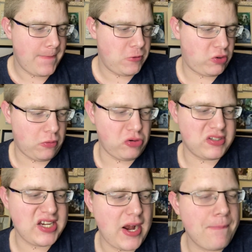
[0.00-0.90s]
So I'm sorry
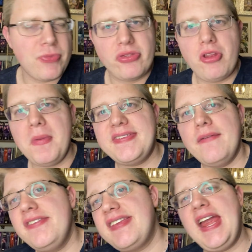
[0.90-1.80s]
to say that. Number
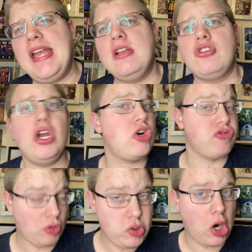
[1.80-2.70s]
17, The
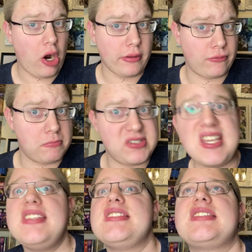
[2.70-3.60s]
Croutons from
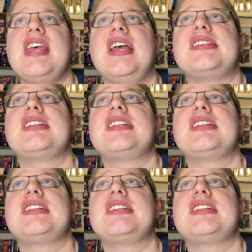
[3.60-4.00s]
season 6.